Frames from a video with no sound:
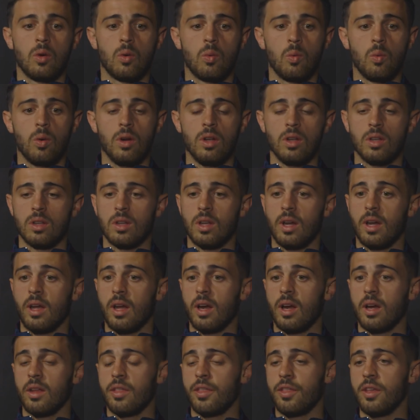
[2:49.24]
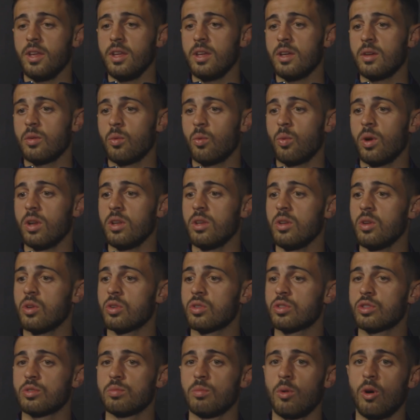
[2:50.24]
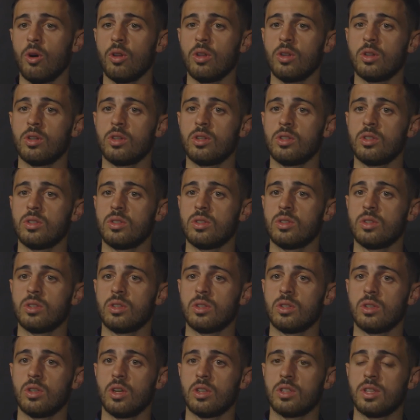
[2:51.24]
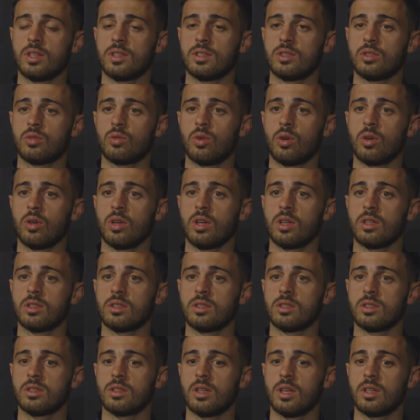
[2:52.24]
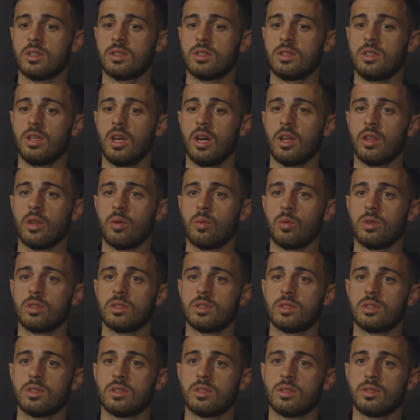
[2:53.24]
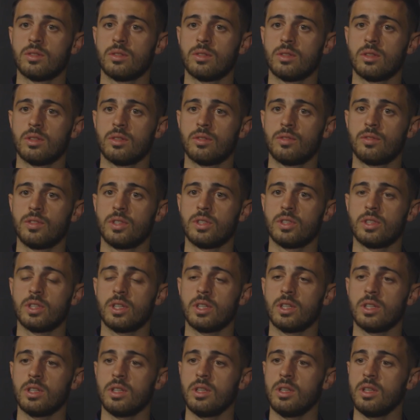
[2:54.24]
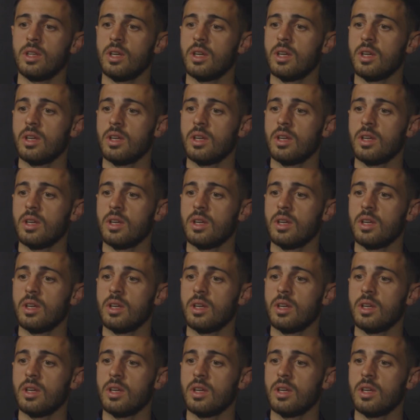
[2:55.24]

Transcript: Well, I, I think when you're smaller and not as strong as as the other ones uh, physically,